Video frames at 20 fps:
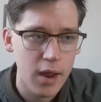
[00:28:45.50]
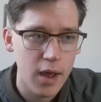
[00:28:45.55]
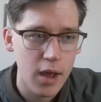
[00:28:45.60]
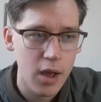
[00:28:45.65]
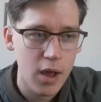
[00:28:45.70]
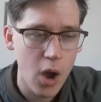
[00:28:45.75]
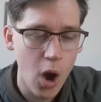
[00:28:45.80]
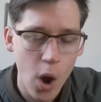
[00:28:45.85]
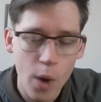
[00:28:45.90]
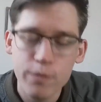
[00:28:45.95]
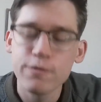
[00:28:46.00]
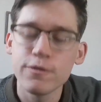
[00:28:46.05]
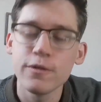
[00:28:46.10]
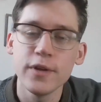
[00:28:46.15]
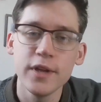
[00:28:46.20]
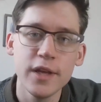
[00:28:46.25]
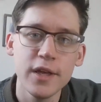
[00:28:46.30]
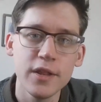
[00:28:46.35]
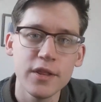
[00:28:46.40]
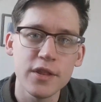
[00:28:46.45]

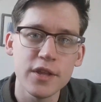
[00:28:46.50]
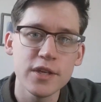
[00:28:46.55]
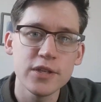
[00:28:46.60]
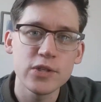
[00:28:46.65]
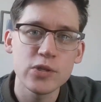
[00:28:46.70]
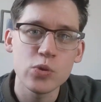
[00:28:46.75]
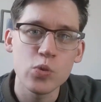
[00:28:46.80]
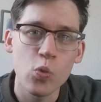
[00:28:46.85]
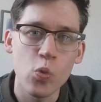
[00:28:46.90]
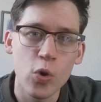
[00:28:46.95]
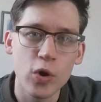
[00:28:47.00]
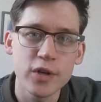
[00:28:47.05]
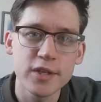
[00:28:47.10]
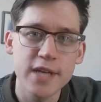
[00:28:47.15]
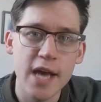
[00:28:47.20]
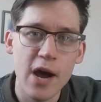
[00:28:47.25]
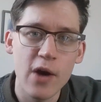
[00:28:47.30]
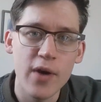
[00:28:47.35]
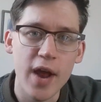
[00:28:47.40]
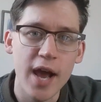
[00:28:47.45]
hopefully this works
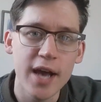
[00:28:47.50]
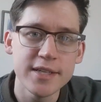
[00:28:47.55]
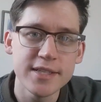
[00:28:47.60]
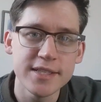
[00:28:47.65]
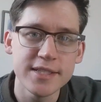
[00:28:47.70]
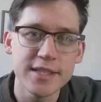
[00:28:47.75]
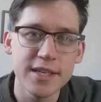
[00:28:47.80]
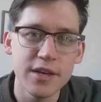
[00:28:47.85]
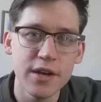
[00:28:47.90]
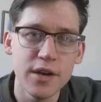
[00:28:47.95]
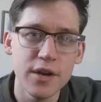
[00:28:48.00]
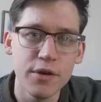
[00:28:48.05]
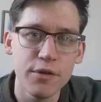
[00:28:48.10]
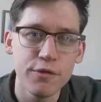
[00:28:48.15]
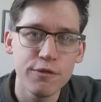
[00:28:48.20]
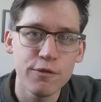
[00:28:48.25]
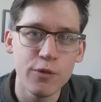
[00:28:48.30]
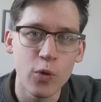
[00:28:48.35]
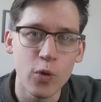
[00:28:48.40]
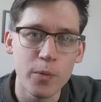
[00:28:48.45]
out as it did
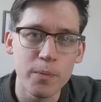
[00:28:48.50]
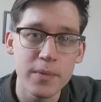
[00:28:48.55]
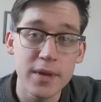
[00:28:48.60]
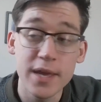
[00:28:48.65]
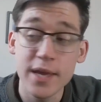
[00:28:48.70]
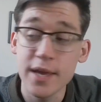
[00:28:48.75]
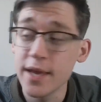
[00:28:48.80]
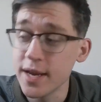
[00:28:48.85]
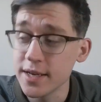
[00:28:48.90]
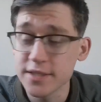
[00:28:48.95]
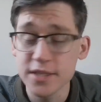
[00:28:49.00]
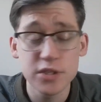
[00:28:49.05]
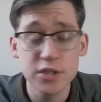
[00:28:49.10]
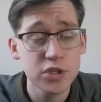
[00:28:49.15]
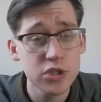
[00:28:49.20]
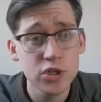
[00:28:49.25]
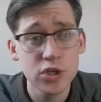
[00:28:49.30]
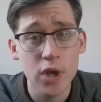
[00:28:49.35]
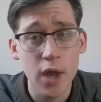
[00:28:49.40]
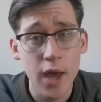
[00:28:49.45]
for me, and as
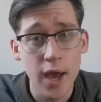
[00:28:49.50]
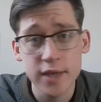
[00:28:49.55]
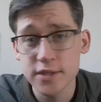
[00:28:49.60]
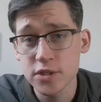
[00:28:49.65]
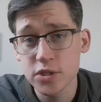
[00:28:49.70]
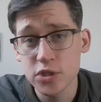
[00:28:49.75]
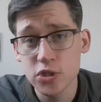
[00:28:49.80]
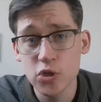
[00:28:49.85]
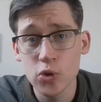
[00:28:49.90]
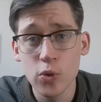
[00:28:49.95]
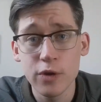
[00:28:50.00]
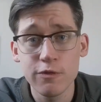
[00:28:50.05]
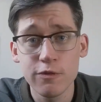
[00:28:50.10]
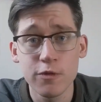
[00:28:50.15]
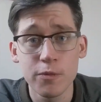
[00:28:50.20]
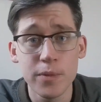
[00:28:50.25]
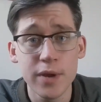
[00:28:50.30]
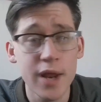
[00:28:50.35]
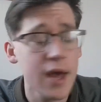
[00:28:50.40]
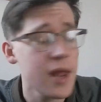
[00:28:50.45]
it's doing for
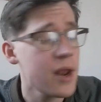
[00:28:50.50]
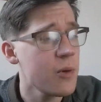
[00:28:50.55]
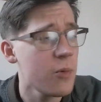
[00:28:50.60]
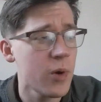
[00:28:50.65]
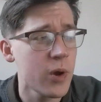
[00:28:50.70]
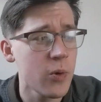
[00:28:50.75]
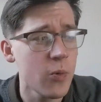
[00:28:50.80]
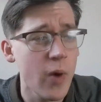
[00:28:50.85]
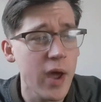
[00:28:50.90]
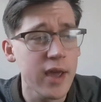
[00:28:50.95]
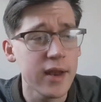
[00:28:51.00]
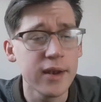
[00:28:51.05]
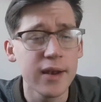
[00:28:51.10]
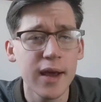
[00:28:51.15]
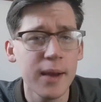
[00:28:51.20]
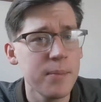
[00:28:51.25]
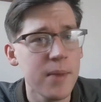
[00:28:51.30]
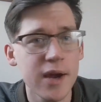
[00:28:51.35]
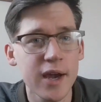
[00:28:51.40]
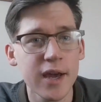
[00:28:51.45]
me. I didn't want to wait.
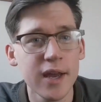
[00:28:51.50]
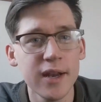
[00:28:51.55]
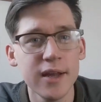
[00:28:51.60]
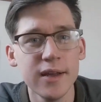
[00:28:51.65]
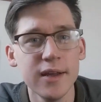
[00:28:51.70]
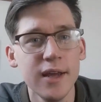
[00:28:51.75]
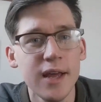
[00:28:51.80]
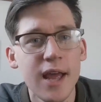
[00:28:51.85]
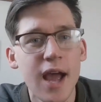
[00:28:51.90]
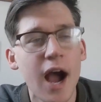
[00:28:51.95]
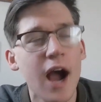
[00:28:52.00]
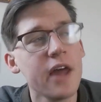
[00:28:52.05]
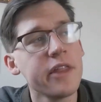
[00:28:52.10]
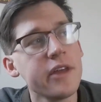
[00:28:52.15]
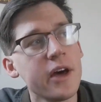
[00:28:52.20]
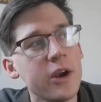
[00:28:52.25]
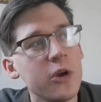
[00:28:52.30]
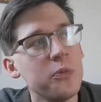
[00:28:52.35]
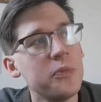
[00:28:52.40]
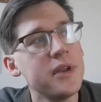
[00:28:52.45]
I
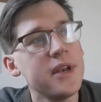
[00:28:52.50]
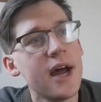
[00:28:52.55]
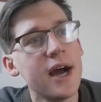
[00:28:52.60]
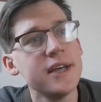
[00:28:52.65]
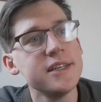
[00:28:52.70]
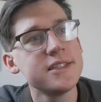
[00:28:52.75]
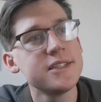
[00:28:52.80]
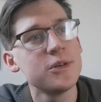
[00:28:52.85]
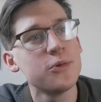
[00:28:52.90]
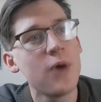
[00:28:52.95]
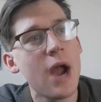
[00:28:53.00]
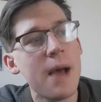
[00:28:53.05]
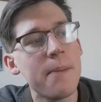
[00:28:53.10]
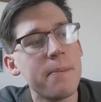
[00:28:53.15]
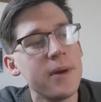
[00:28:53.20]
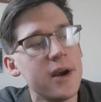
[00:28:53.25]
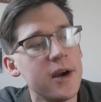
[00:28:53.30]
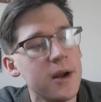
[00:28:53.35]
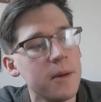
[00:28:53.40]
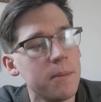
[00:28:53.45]
thought it would be nice to wrap it
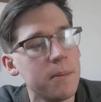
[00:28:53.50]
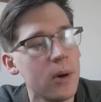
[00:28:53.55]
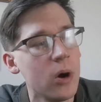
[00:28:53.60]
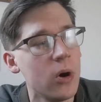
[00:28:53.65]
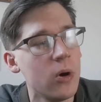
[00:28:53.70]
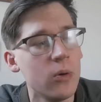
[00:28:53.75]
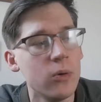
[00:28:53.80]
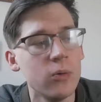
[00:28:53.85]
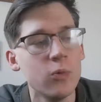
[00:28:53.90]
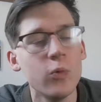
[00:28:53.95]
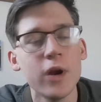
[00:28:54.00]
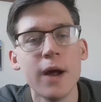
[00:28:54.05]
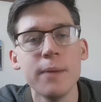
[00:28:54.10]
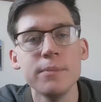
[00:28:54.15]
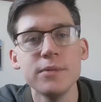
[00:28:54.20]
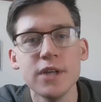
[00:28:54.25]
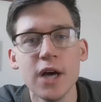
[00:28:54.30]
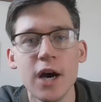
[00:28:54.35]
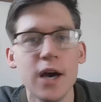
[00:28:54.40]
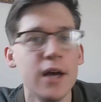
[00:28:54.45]
in a bow when I'm
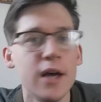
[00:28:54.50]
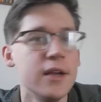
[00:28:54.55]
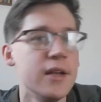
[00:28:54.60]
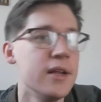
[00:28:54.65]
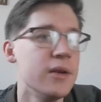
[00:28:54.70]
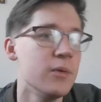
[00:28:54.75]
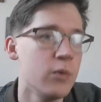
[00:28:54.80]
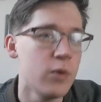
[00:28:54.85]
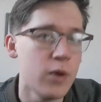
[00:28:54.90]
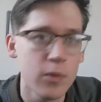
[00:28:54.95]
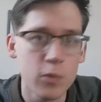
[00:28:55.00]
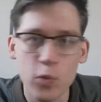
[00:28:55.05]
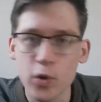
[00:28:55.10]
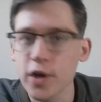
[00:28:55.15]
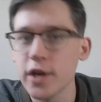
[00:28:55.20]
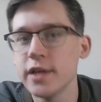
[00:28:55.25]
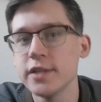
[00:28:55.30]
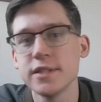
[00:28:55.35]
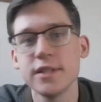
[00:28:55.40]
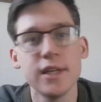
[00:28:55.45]
done and
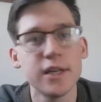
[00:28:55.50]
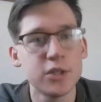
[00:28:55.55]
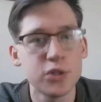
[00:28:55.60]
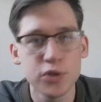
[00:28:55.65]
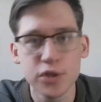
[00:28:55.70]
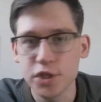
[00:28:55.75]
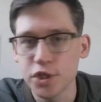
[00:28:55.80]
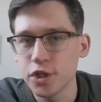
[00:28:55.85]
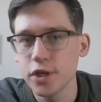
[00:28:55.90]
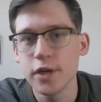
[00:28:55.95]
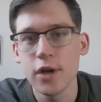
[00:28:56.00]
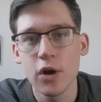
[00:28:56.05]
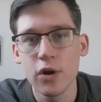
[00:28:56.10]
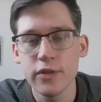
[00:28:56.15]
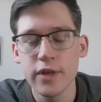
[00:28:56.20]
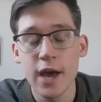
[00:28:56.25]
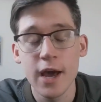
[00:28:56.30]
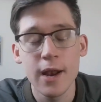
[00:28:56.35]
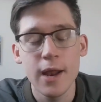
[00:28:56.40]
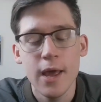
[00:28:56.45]
working as an electrician and all
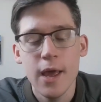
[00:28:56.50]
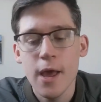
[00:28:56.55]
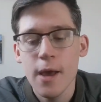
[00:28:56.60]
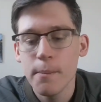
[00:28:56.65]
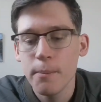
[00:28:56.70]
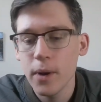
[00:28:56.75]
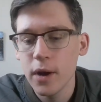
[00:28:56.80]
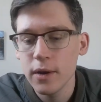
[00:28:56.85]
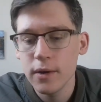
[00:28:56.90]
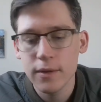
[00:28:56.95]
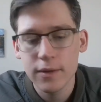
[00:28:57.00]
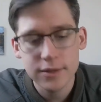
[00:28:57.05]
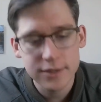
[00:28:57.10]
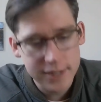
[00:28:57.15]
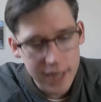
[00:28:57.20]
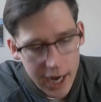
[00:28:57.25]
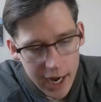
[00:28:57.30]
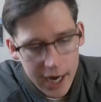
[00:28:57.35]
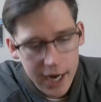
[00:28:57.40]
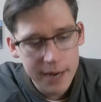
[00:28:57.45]
that. But
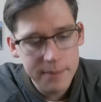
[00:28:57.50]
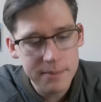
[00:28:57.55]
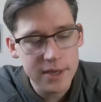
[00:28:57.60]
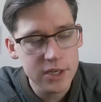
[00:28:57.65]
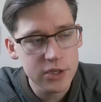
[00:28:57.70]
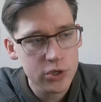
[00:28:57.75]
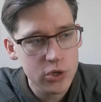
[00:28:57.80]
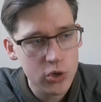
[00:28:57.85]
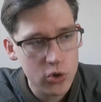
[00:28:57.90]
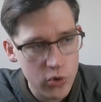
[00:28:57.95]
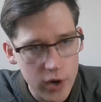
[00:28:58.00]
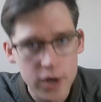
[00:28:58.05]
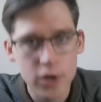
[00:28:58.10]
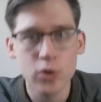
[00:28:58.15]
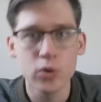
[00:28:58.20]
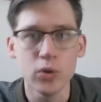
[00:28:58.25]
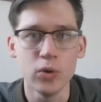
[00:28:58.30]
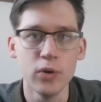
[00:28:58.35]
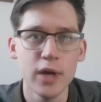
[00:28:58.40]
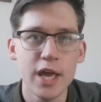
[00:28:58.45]
time is
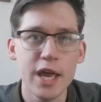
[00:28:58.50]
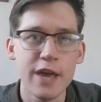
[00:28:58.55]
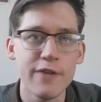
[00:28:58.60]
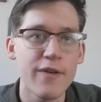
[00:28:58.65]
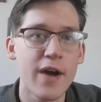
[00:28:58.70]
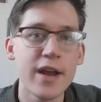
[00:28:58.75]
critical. If